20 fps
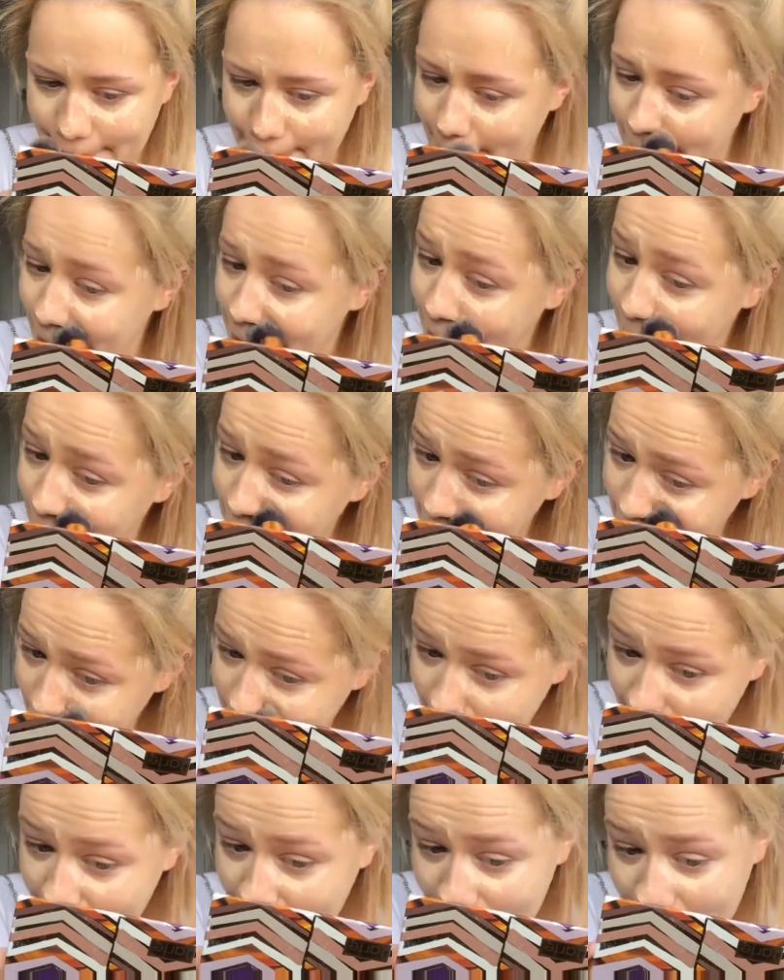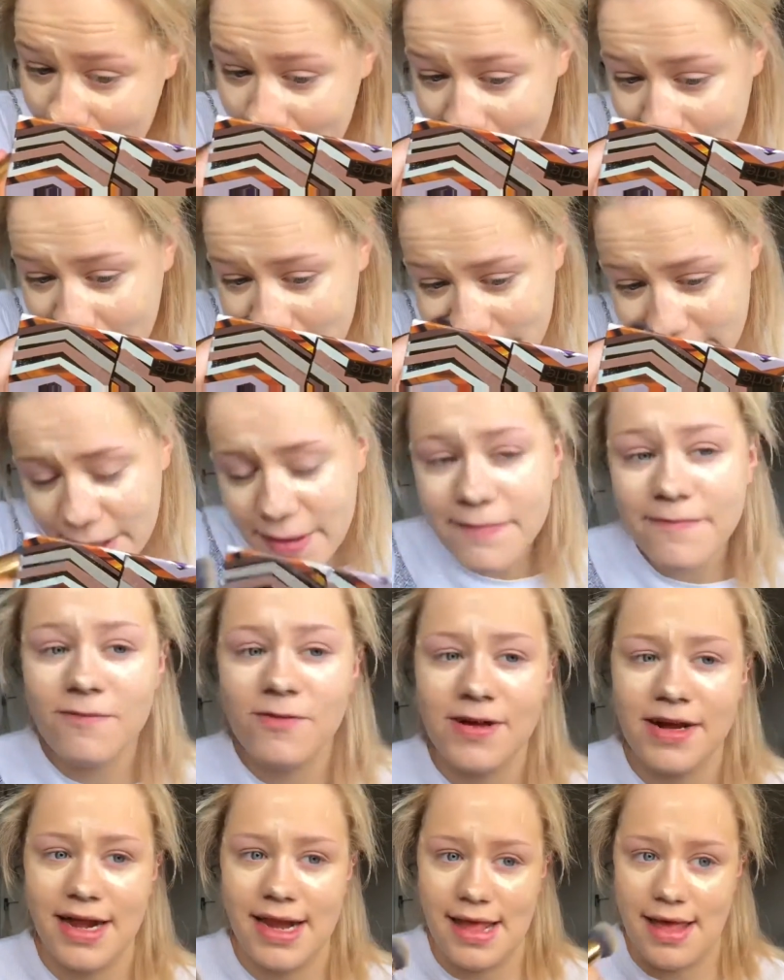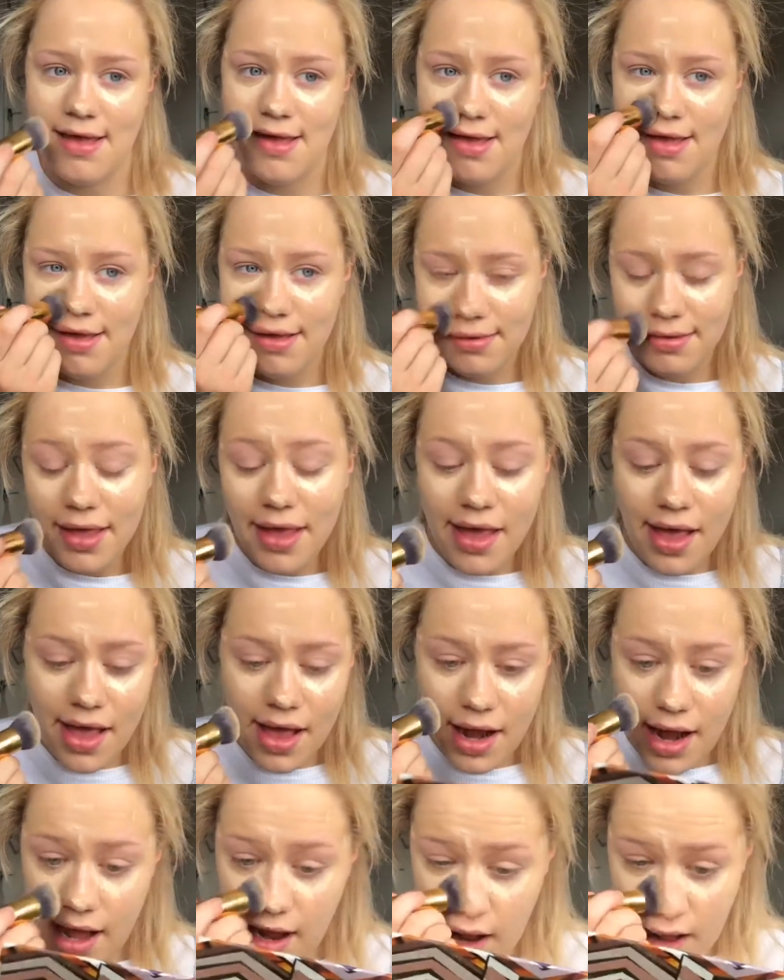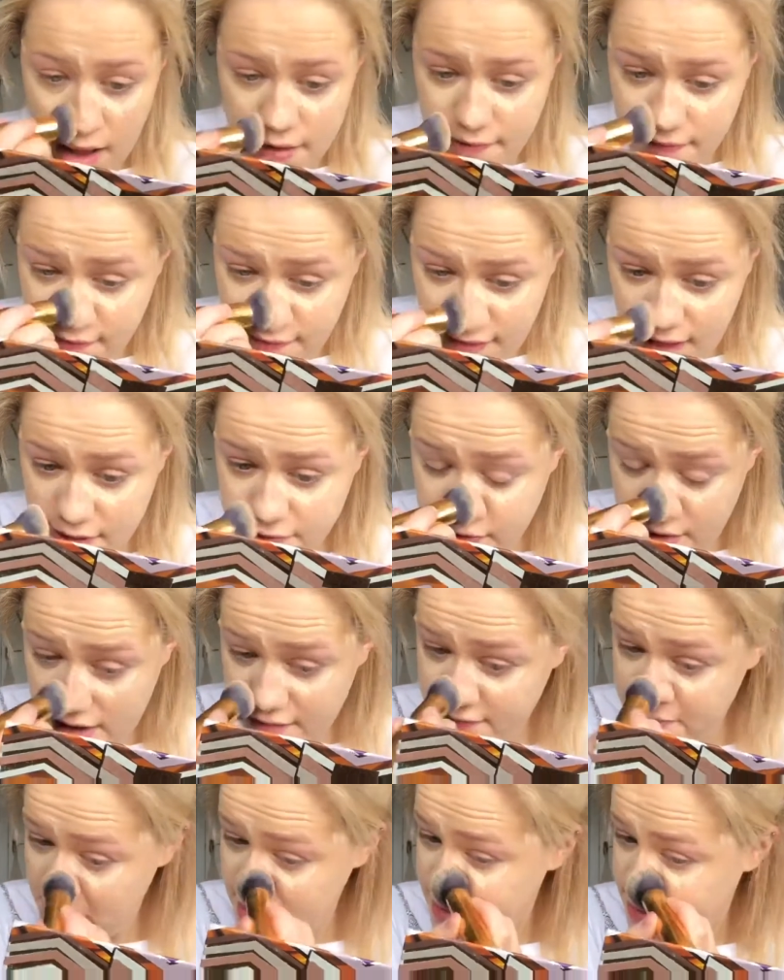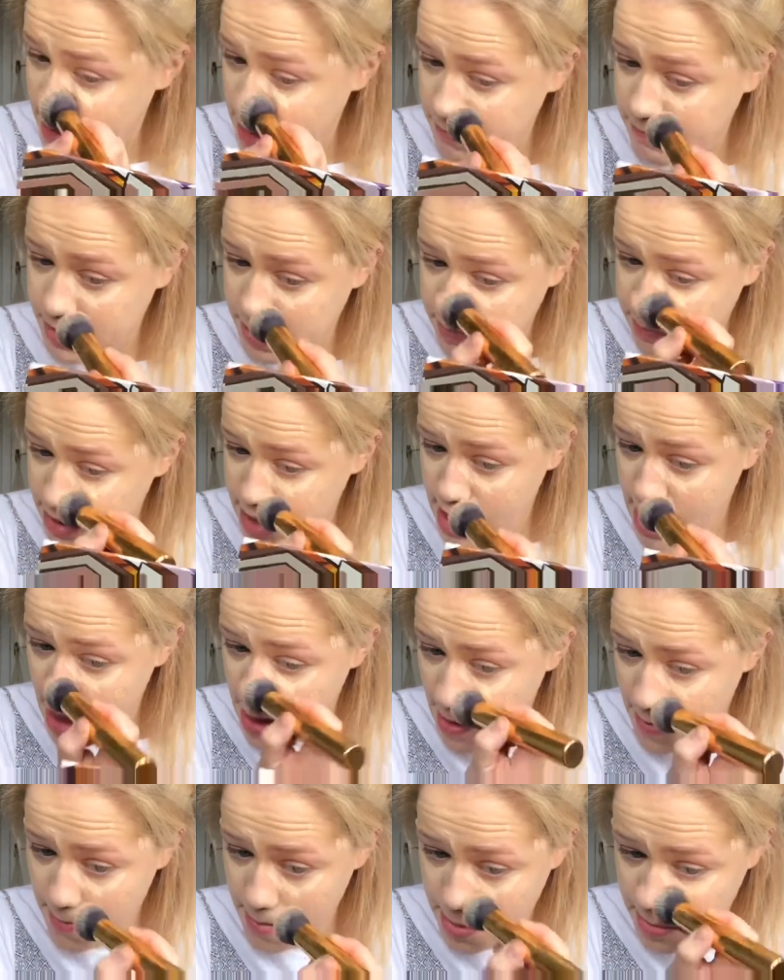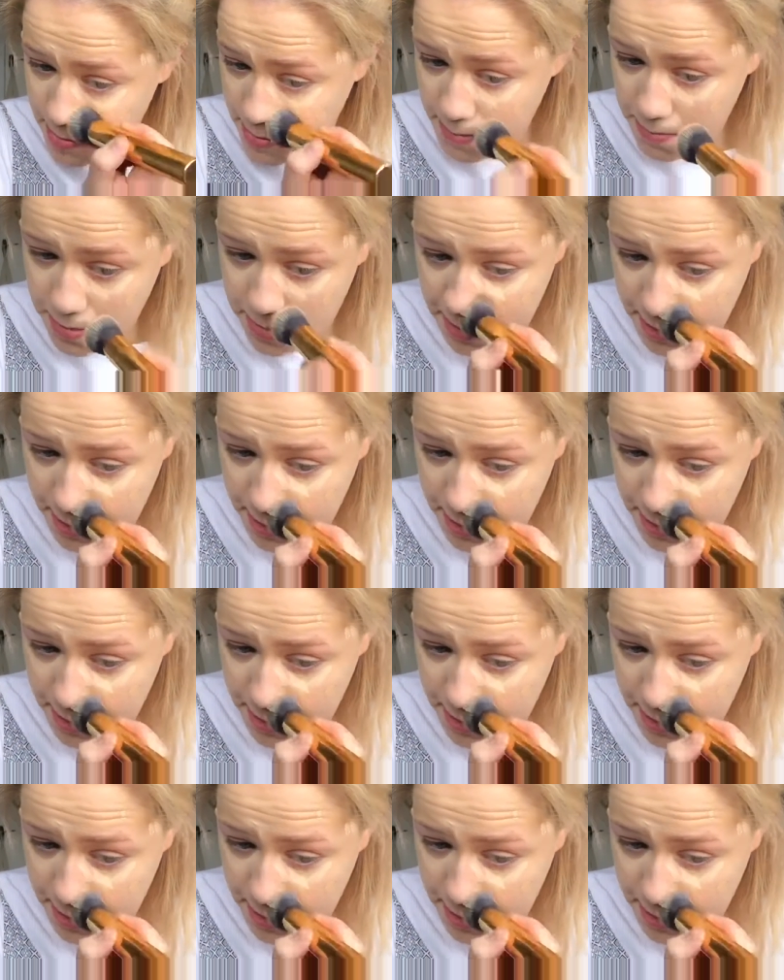on a day-to-day basis because I don't really care. Like, I just like doing it for myself. I don't really care what other people